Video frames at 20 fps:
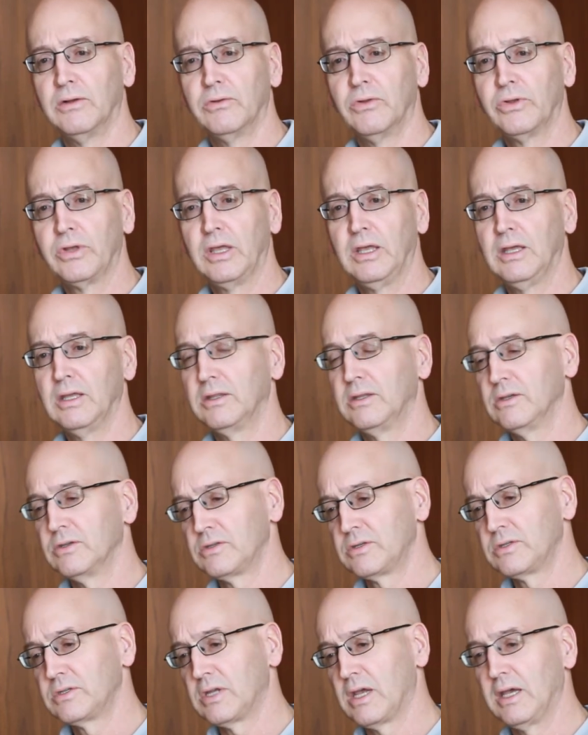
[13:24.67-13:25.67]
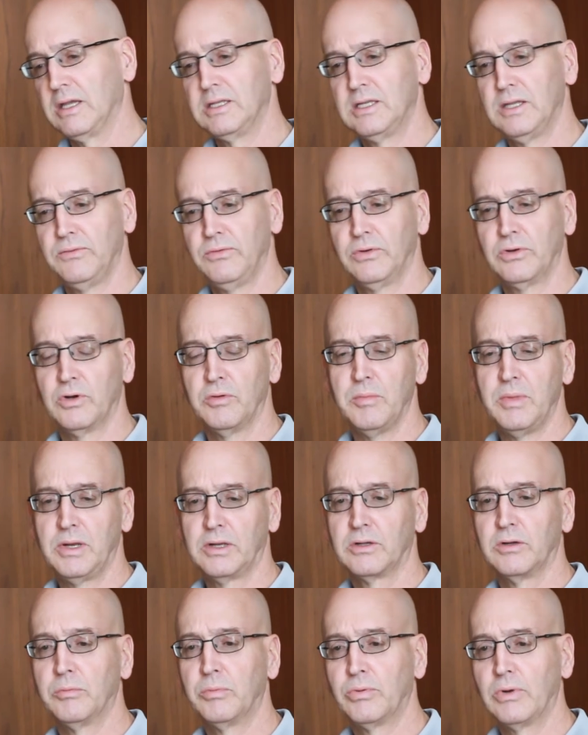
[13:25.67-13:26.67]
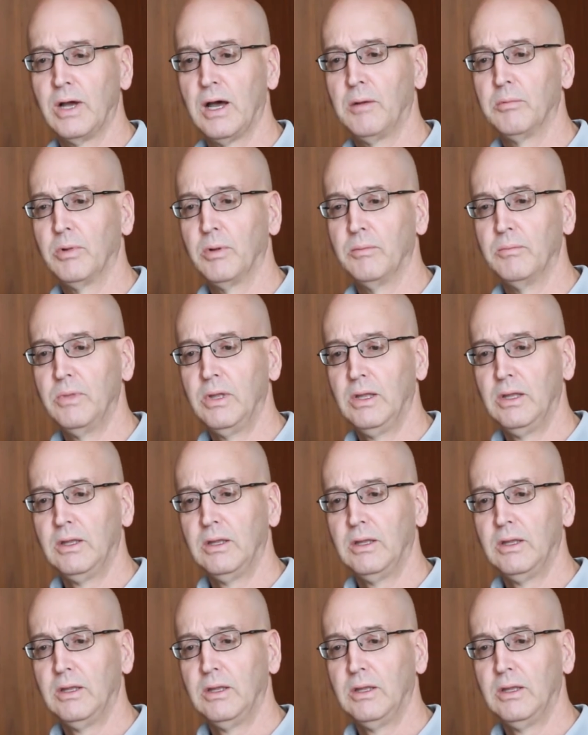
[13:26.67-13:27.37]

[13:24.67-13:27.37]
looking at this scientific or medical problem.